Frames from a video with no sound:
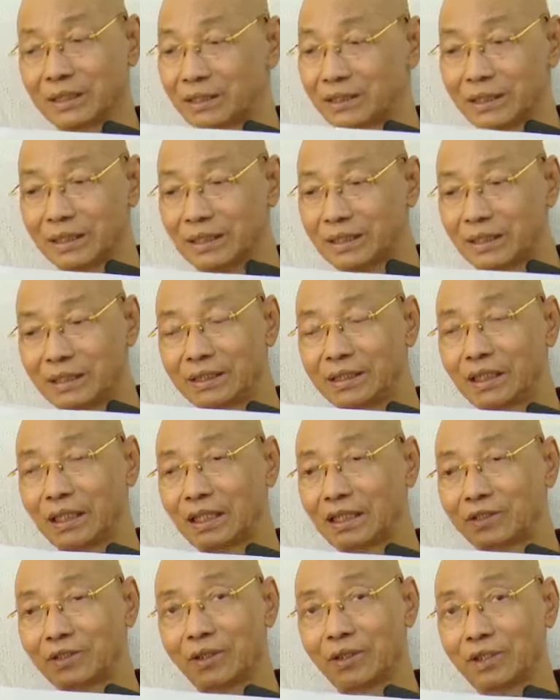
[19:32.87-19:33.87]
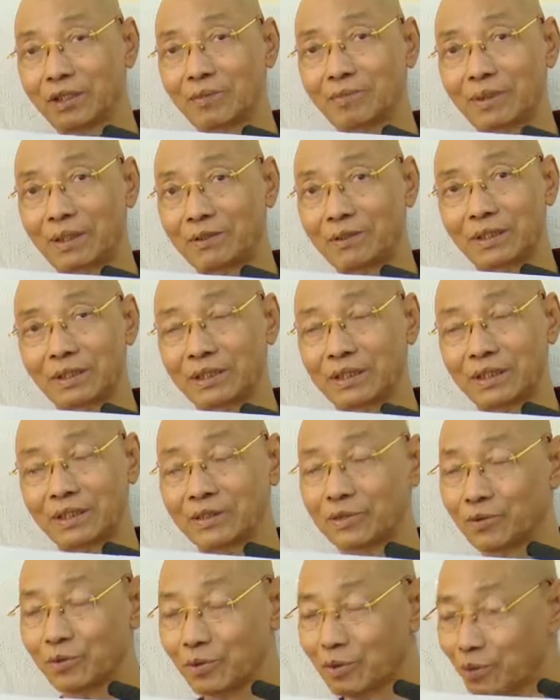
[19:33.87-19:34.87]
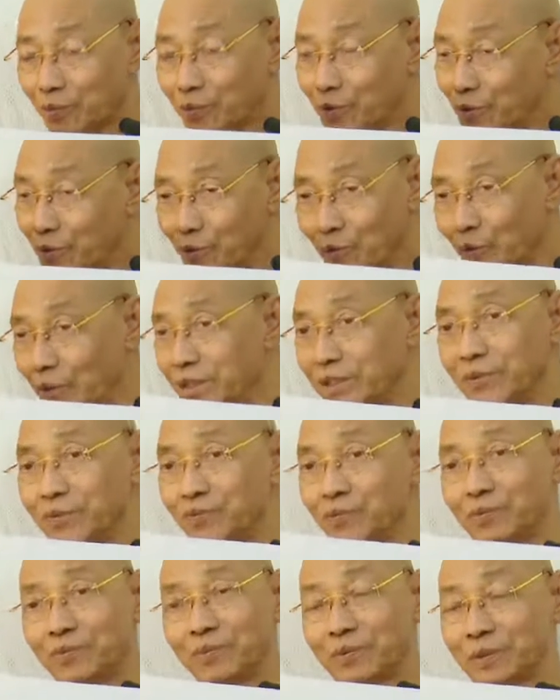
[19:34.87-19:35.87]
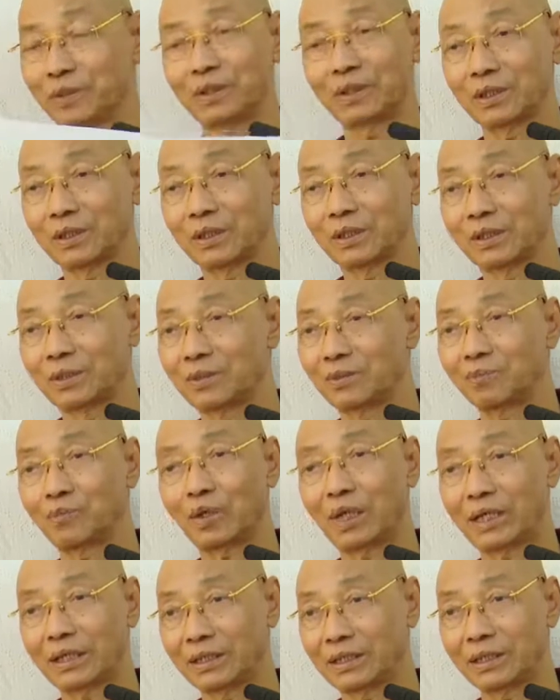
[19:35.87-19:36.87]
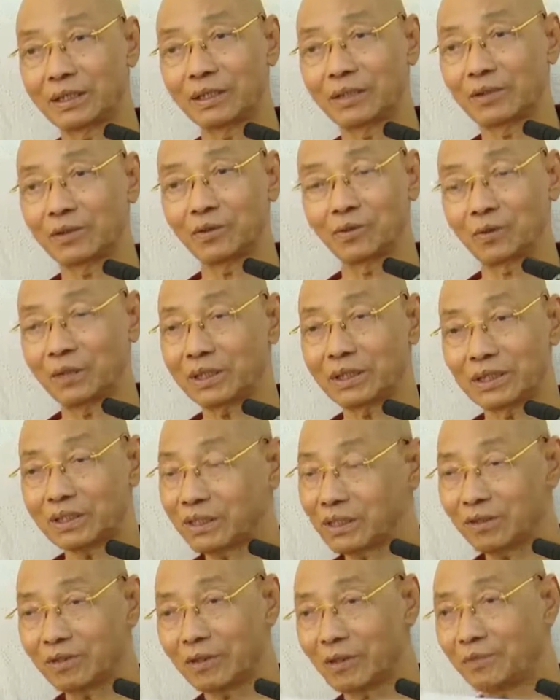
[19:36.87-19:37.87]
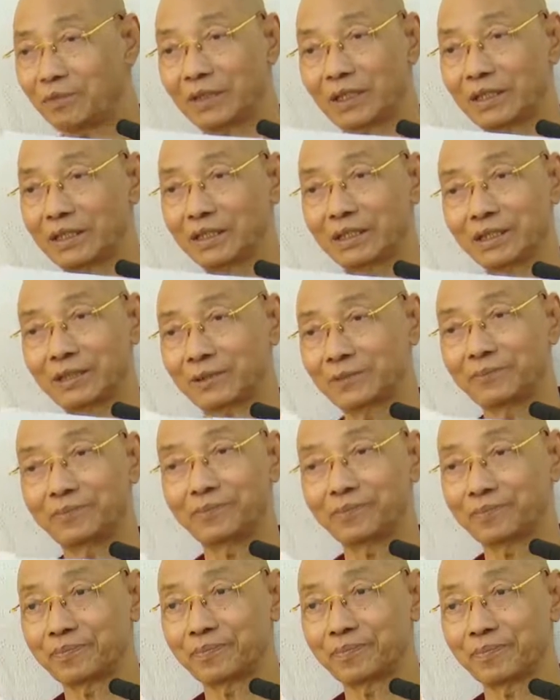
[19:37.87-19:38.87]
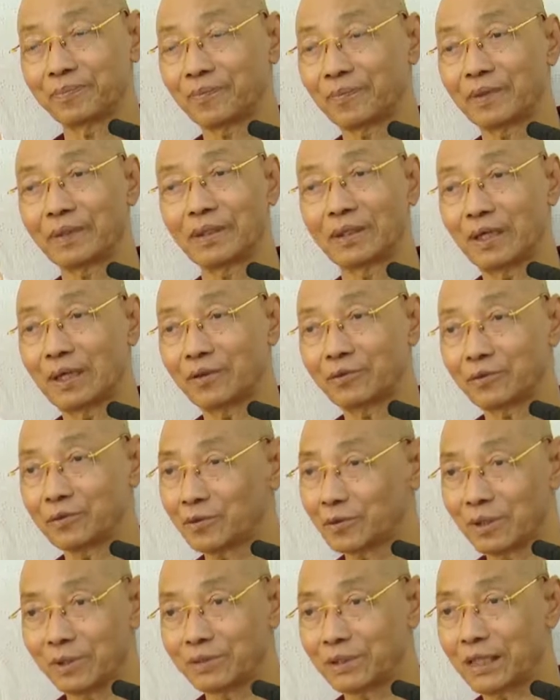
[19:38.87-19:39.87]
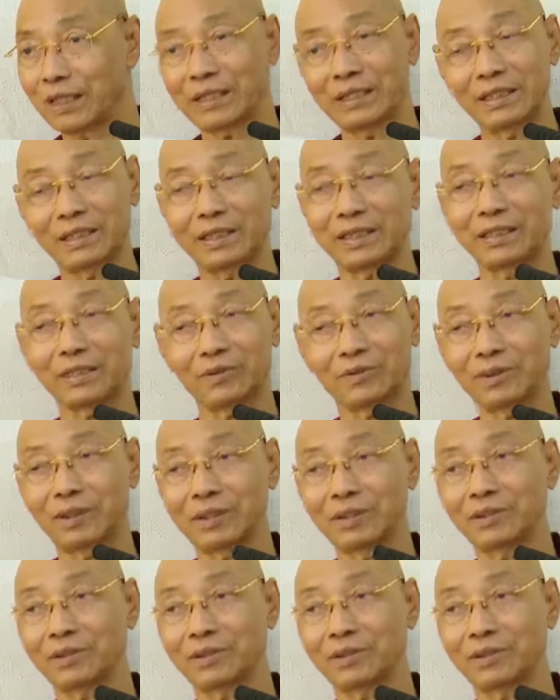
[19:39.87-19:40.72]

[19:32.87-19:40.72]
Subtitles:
The teacher talk about this from which point? What is the reference? How to quote it, this one?